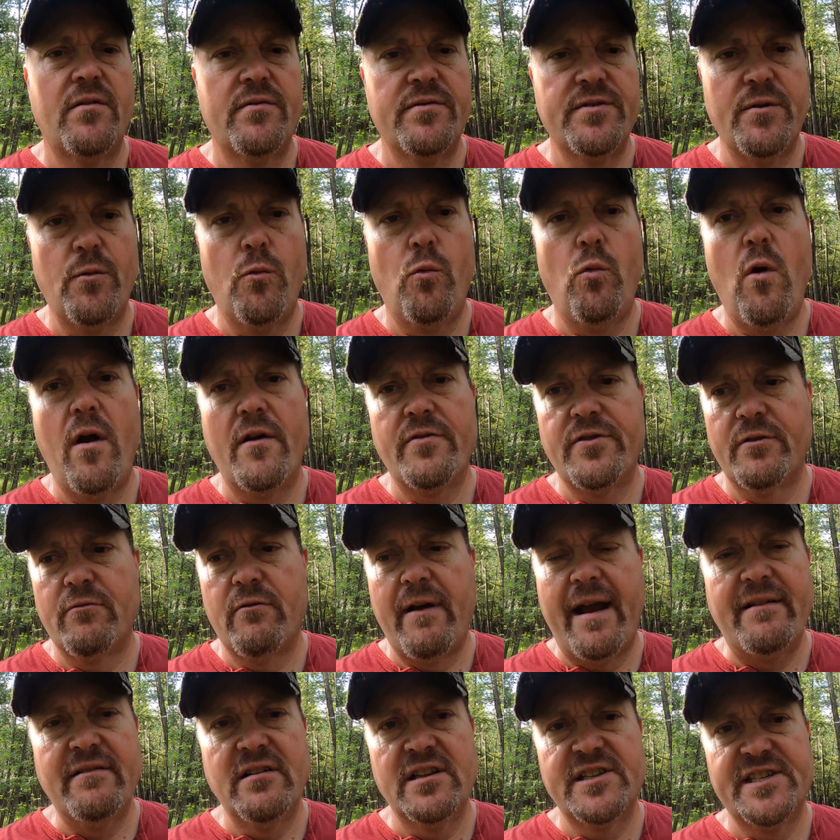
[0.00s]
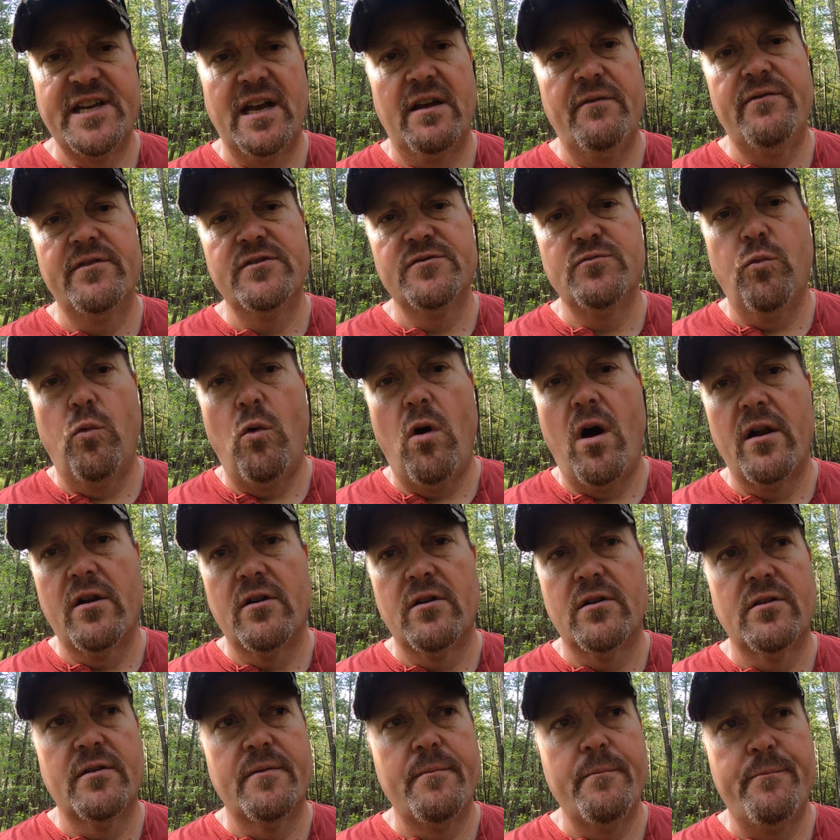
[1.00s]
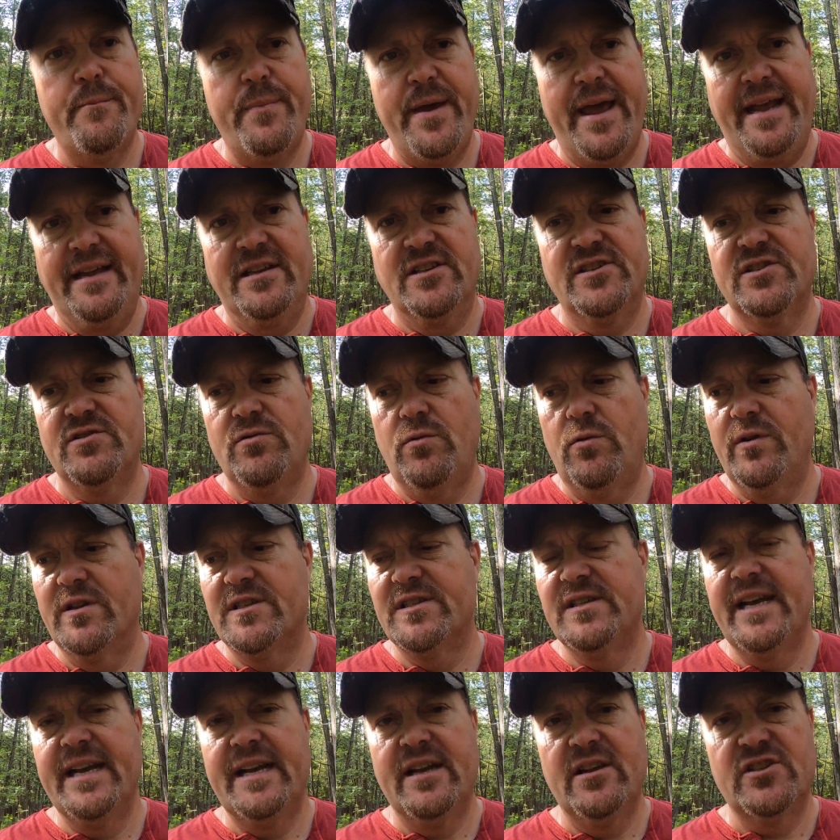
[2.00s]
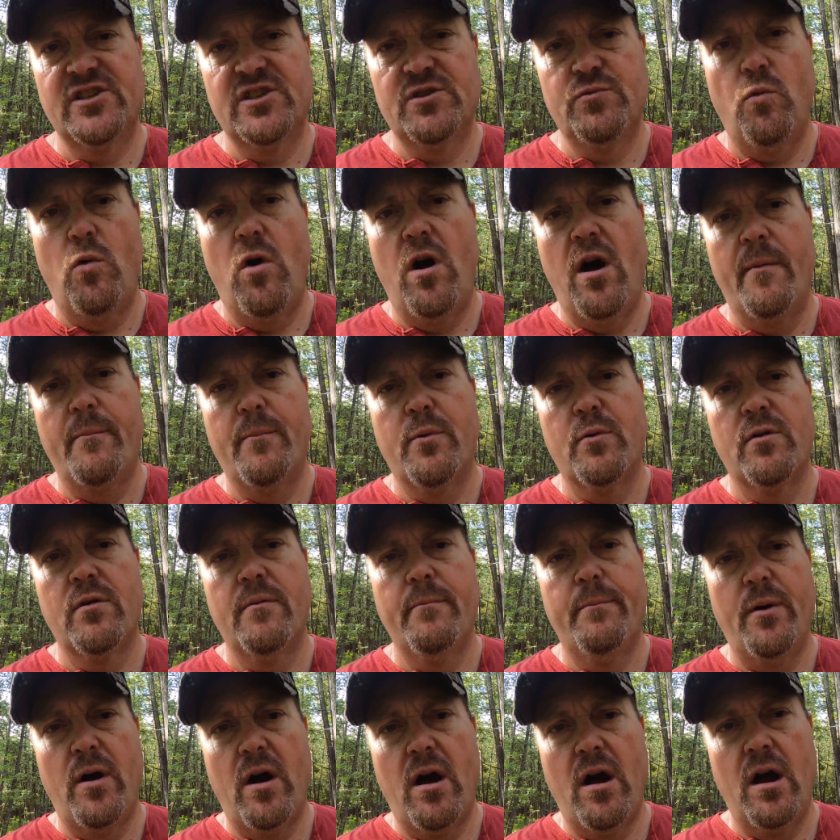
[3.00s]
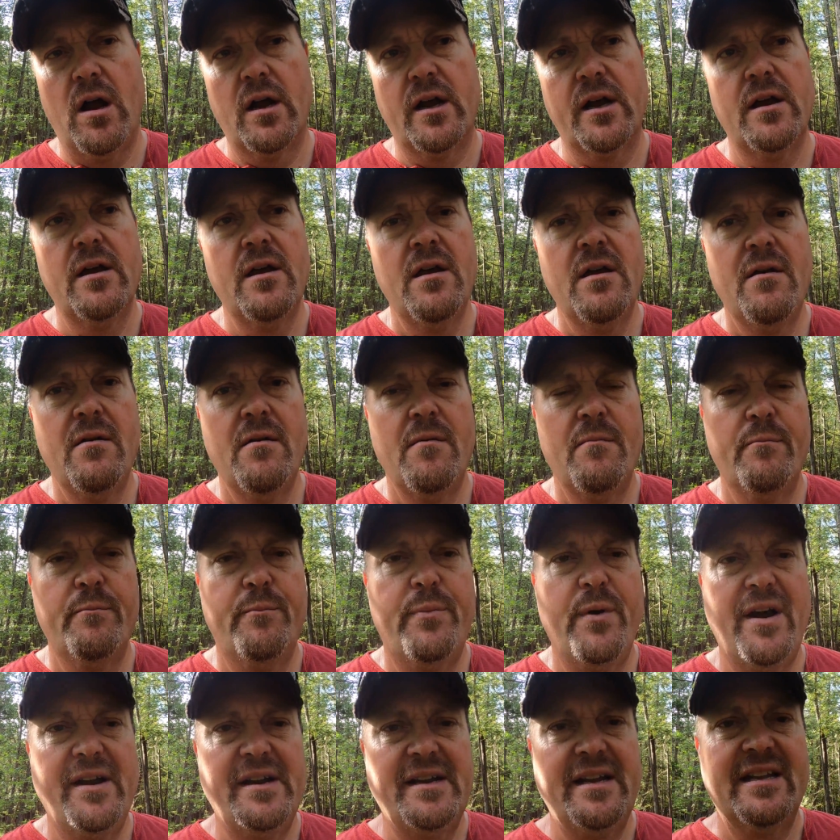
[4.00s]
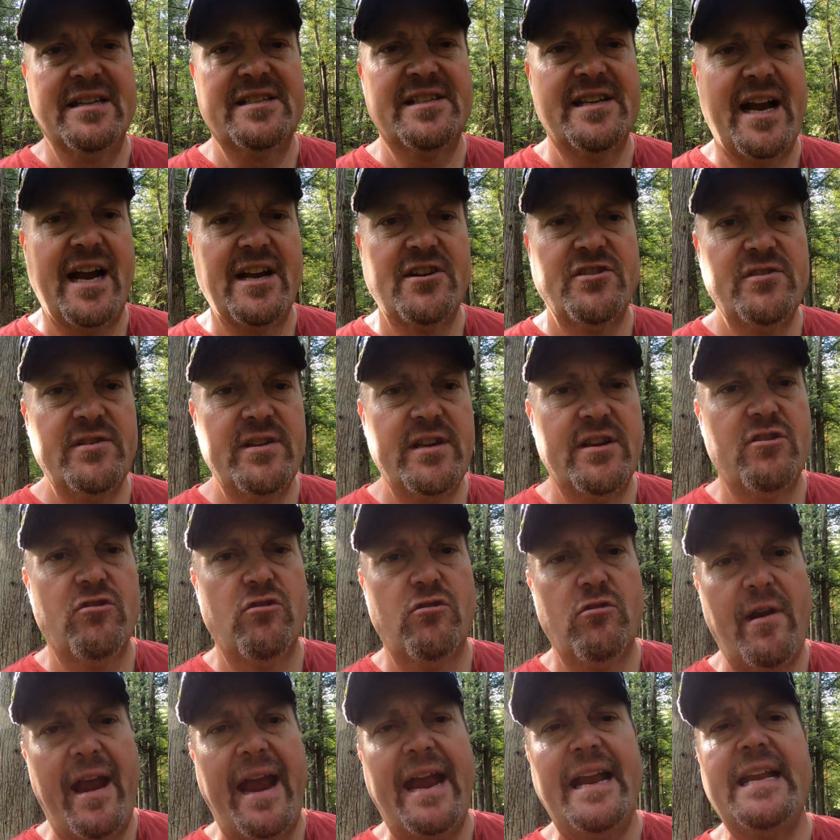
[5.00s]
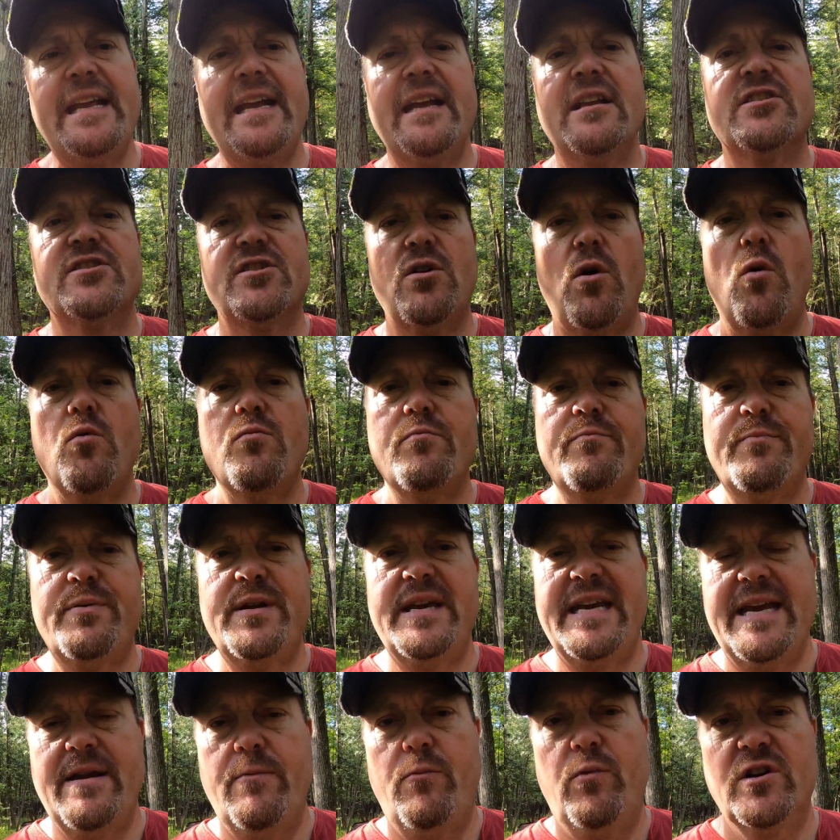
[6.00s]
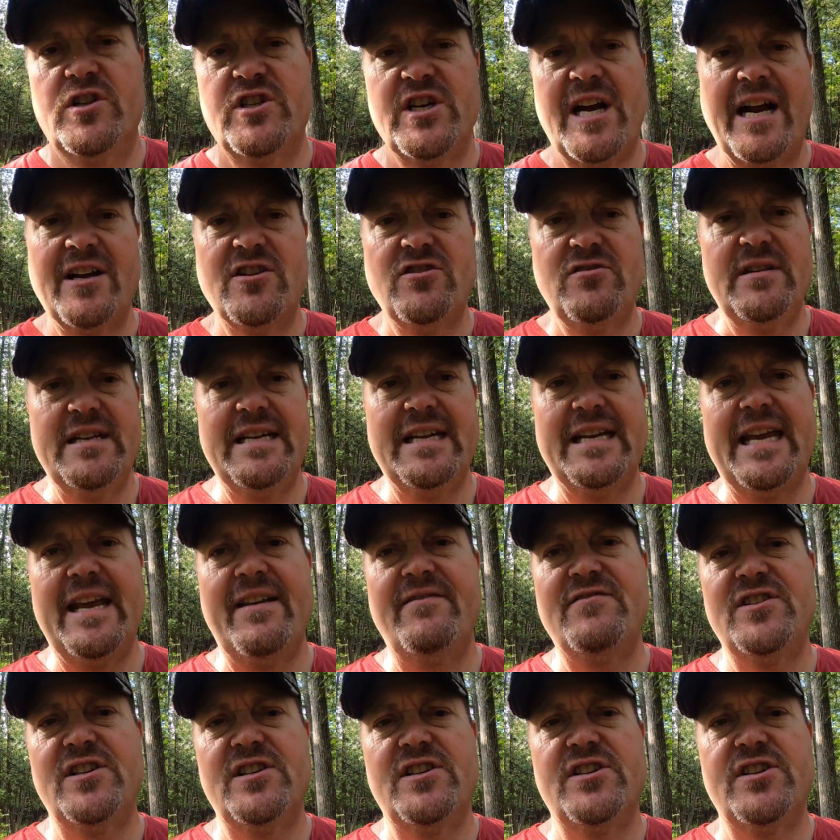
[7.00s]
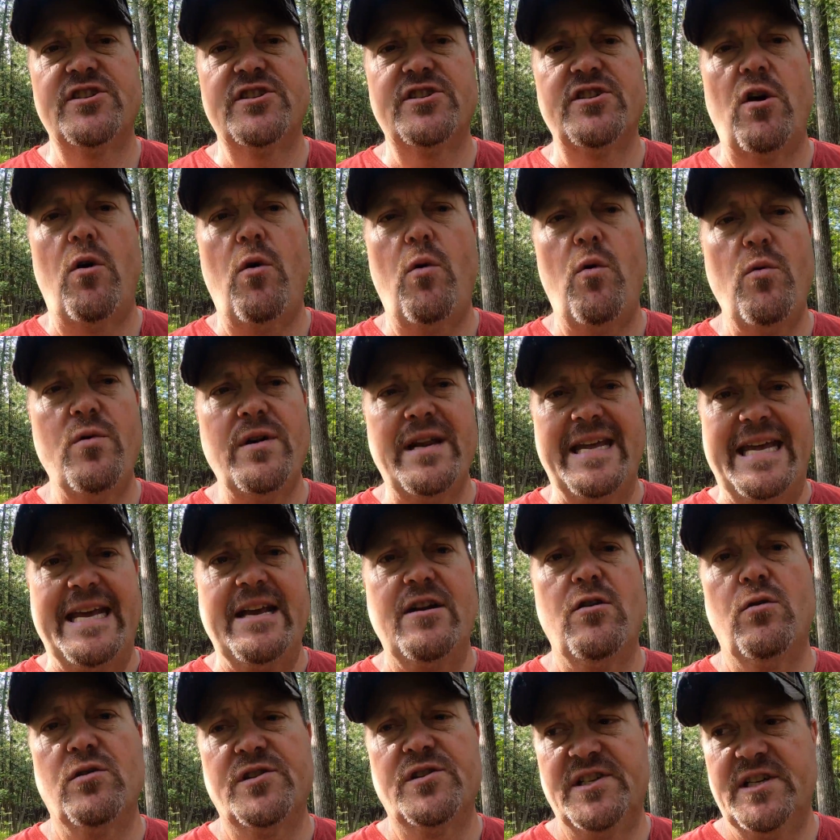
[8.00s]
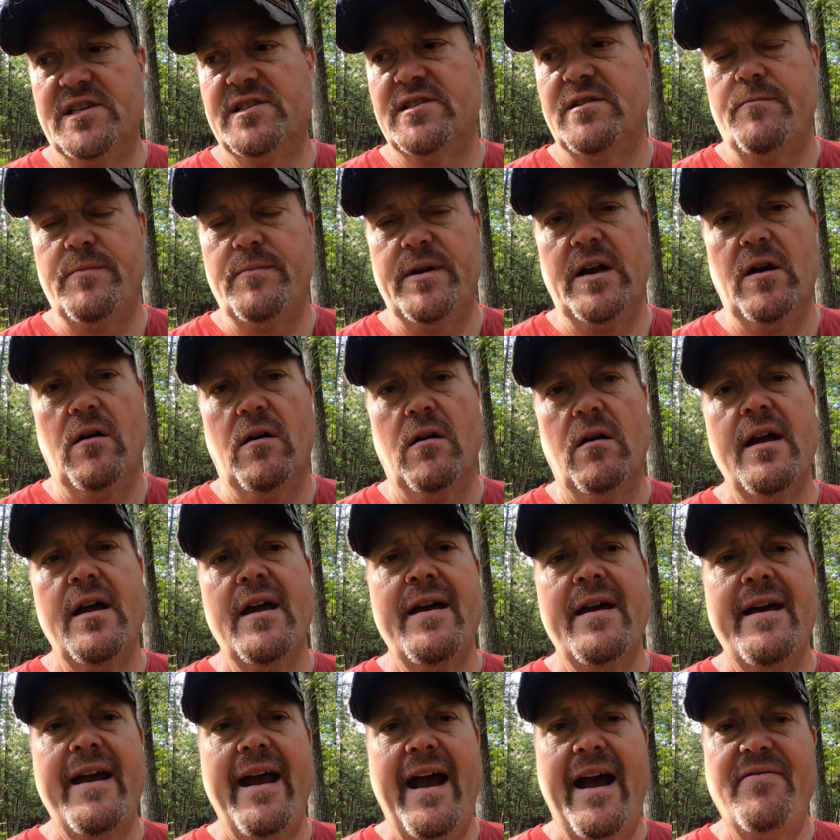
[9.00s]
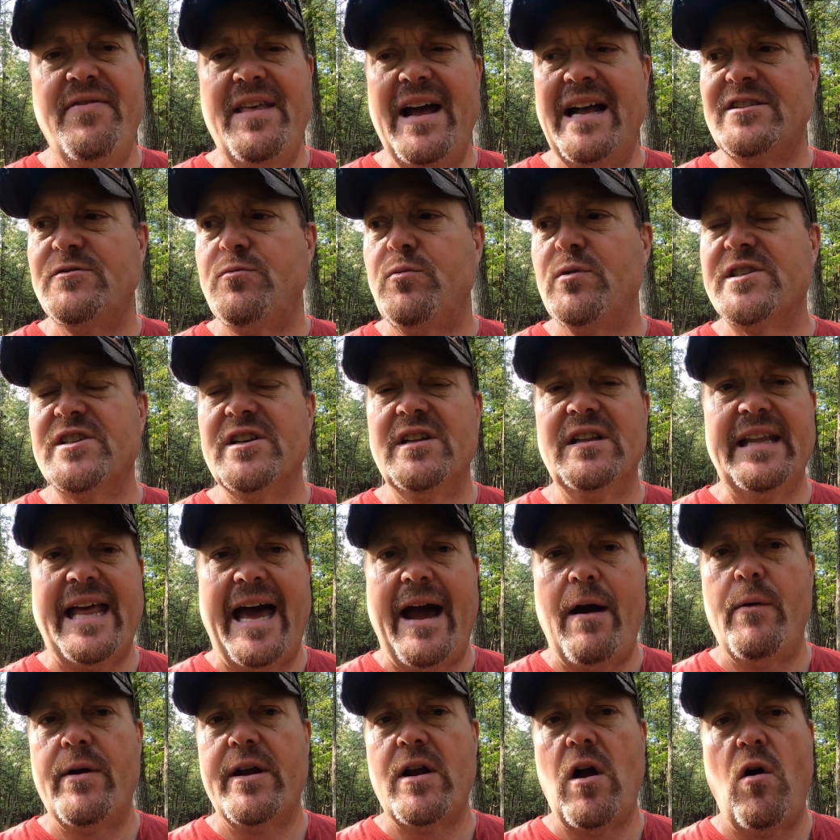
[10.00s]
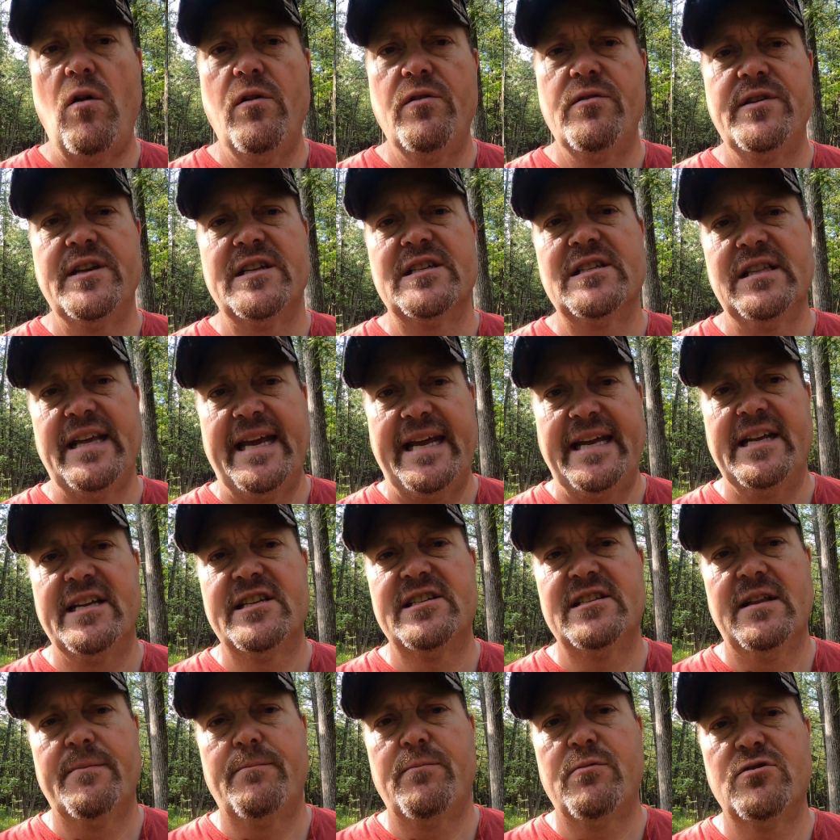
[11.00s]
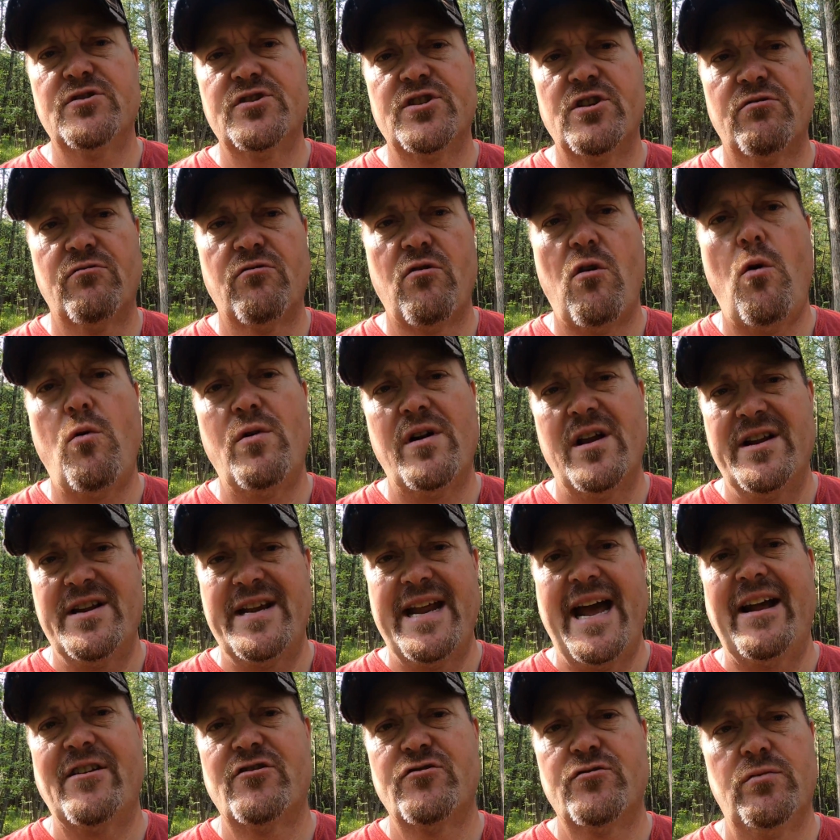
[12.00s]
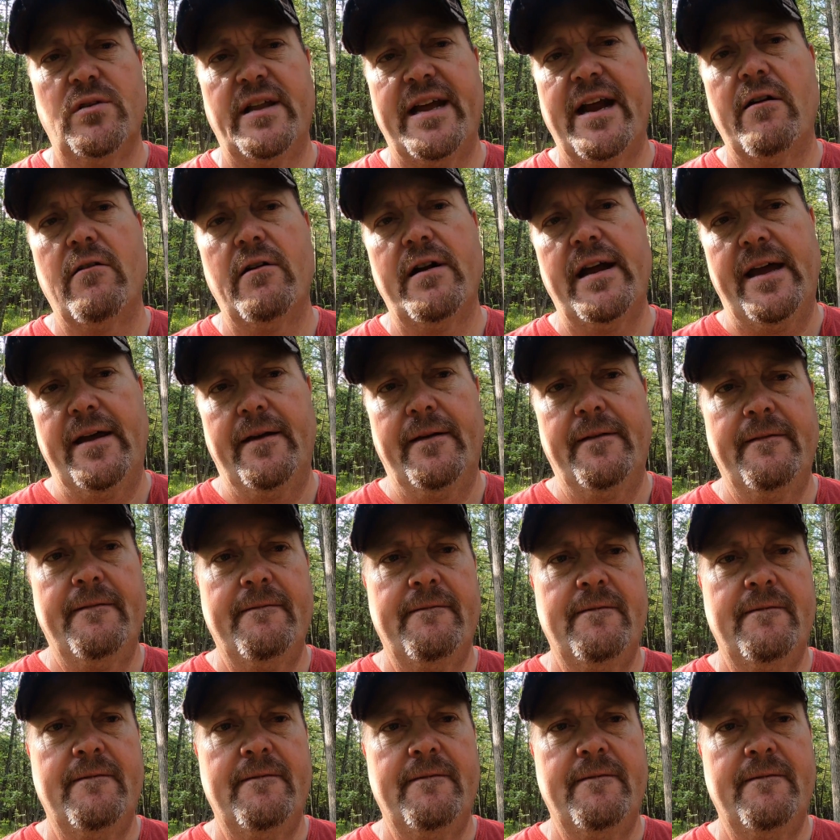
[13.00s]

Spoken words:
the ground itself is water-based, so it's like a swamp or a bog, but it's actually creating its own peat, which actually gives its own ecosystem here. And that's what's allowing all of these lady slippers to grow in a natural area.